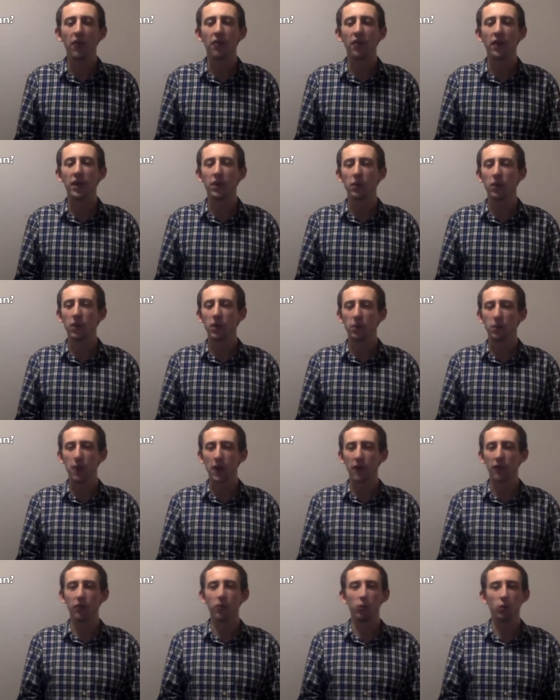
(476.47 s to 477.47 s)
day when the
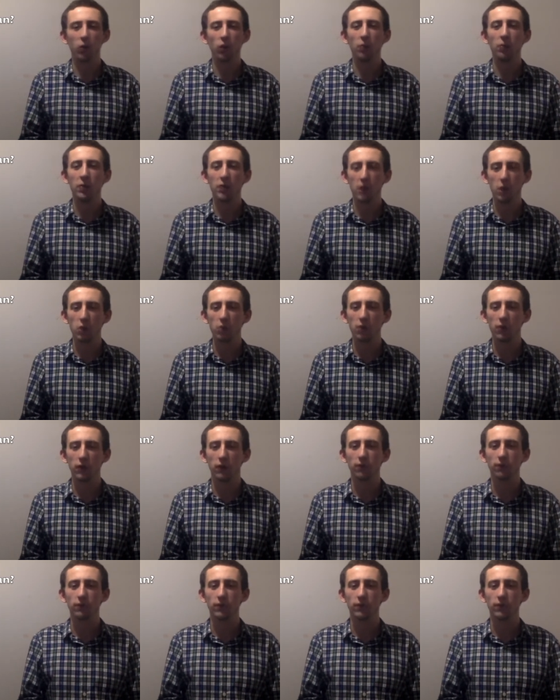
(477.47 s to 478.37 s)
battle will be over,